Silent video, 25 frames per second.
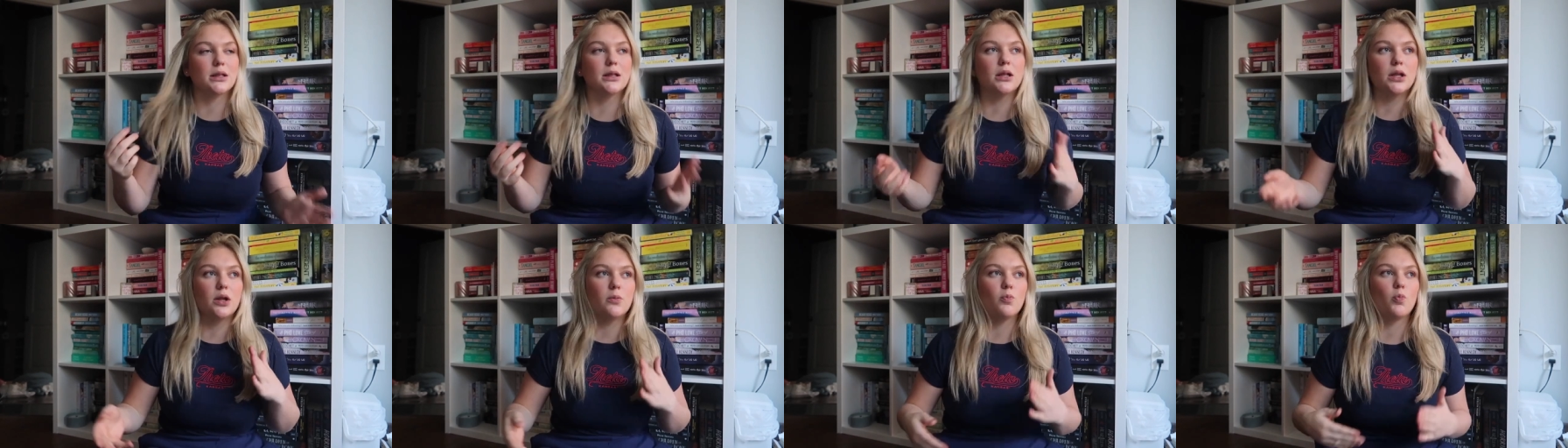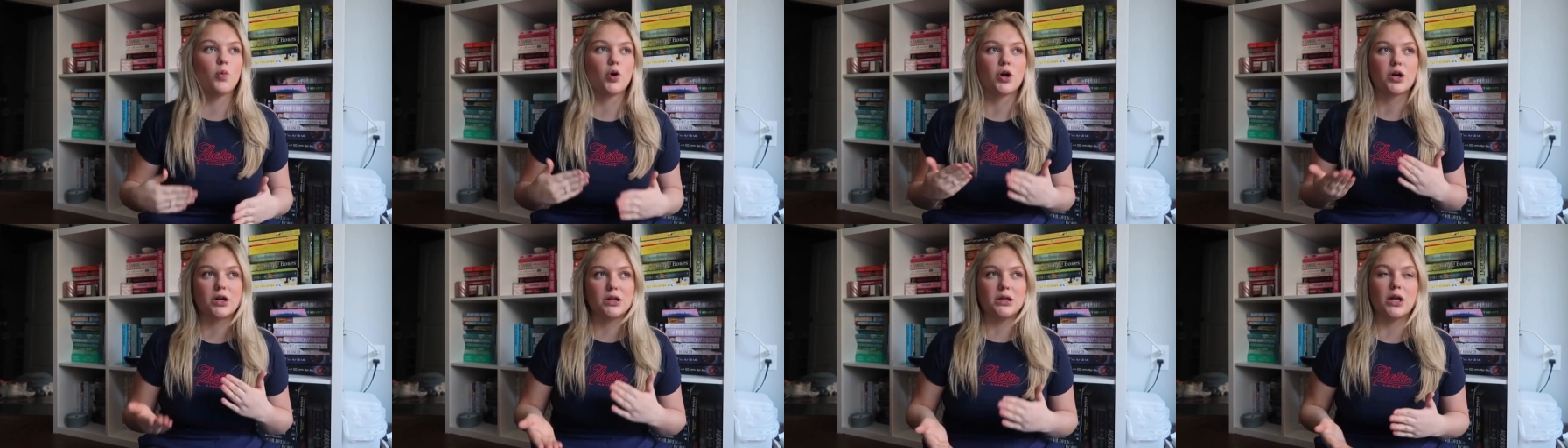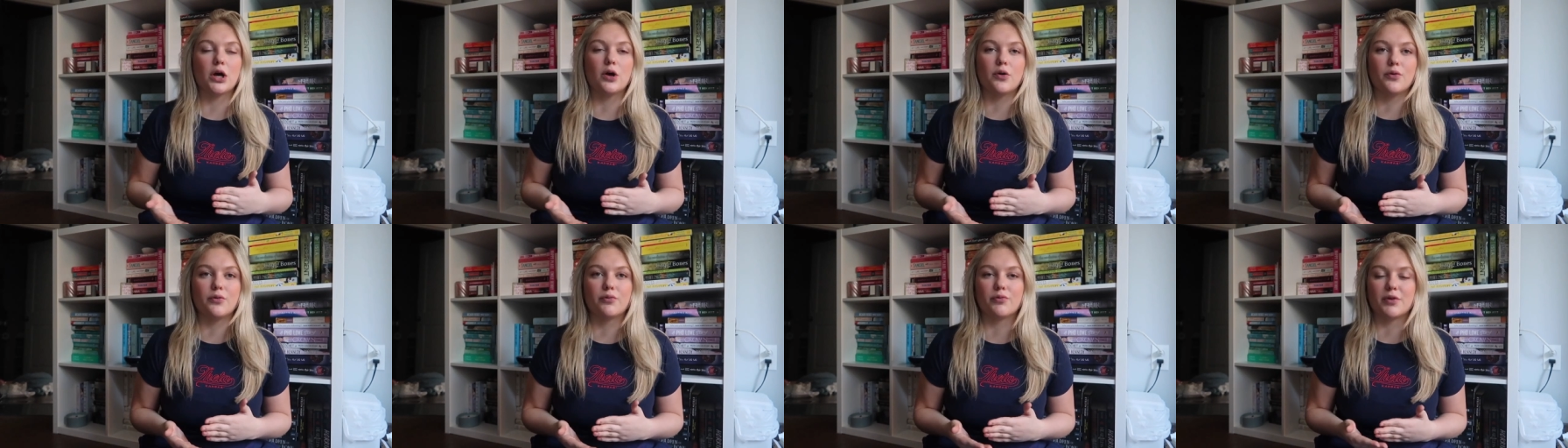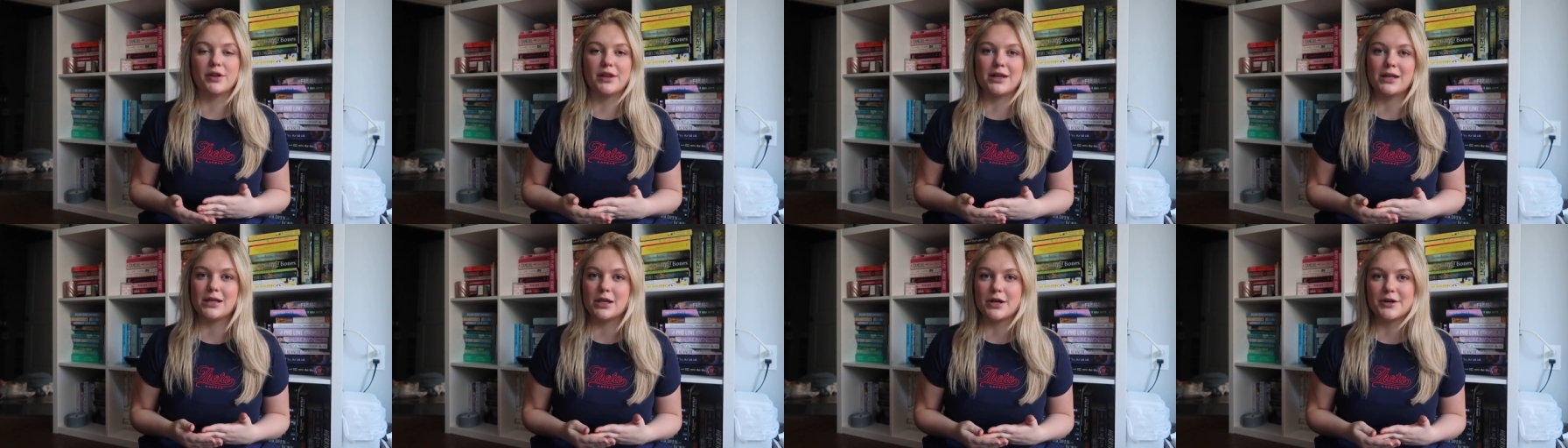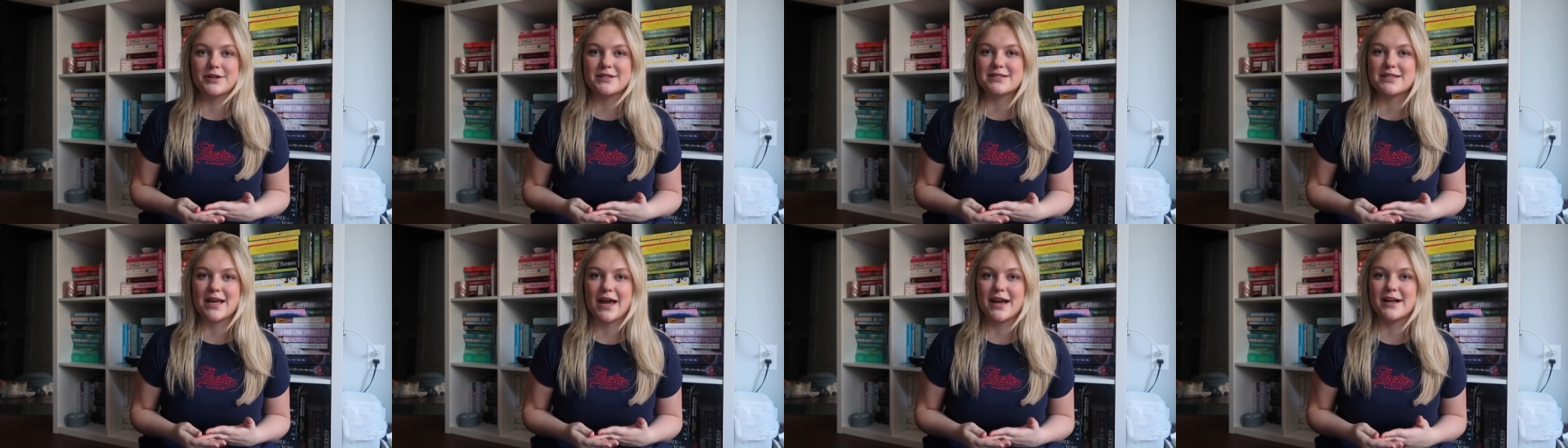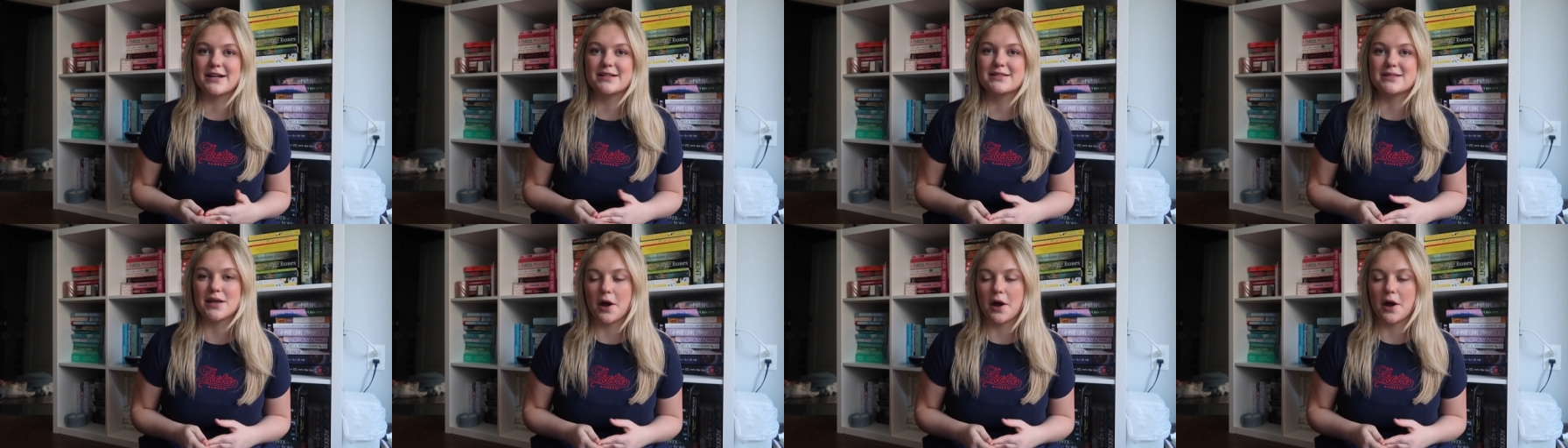workload really looks like,